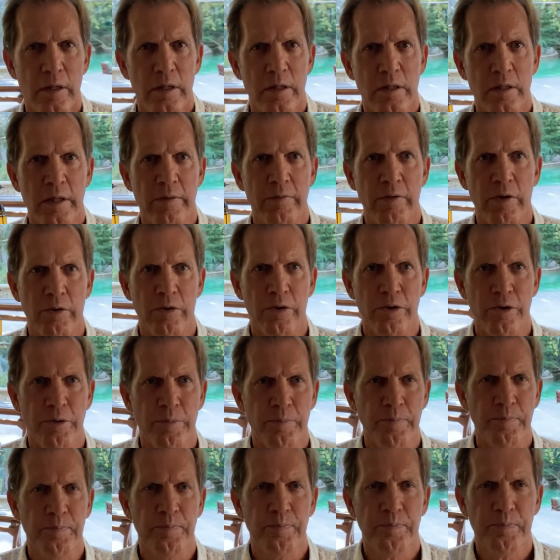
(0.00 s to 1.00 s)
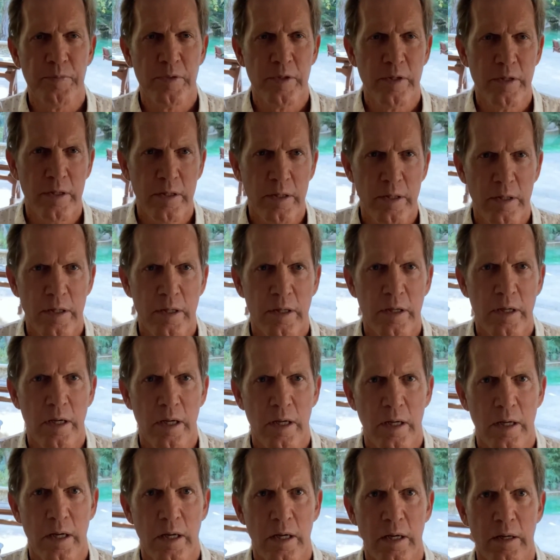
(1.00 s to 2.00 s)
living room.
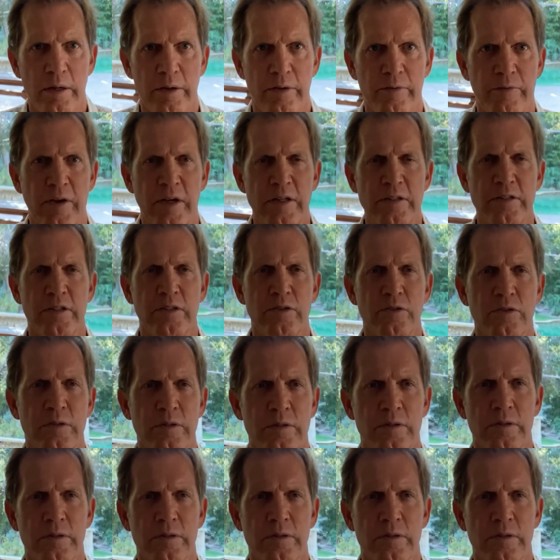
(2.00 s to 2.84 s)
It faces